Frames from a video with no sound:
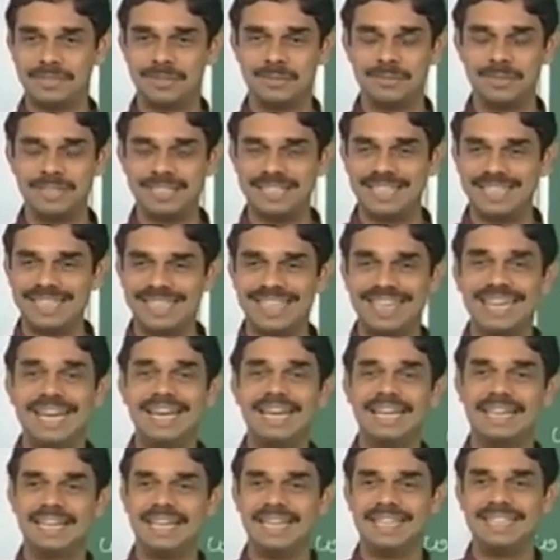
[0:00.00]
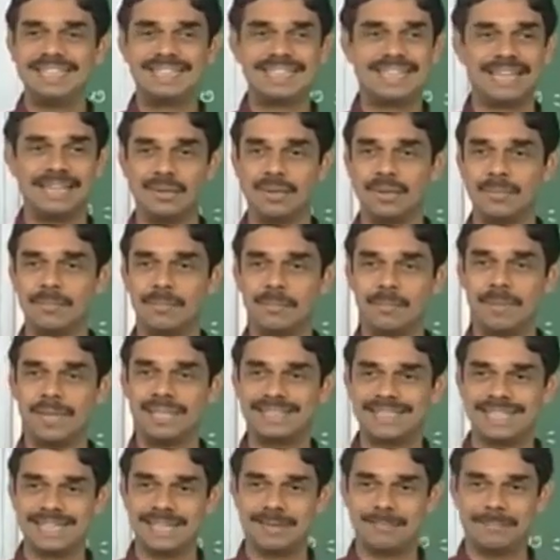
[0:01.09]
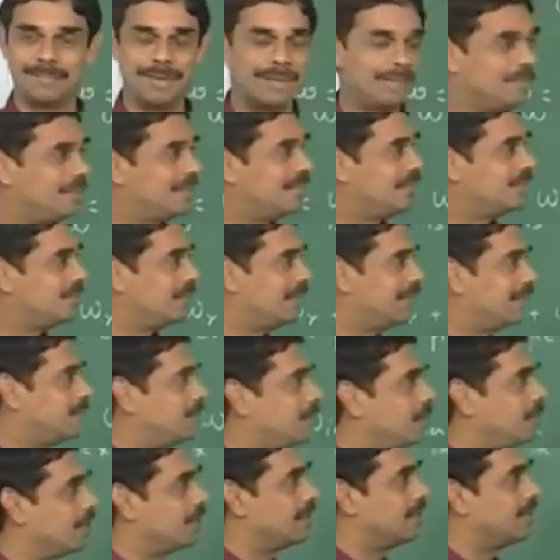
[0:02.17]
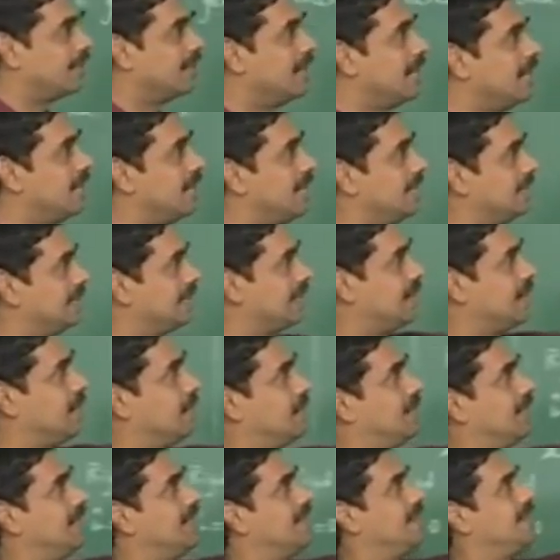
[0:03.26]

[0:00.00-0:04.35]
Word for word: So we say that k is k naught plus k prime, which is why I spoken, I started with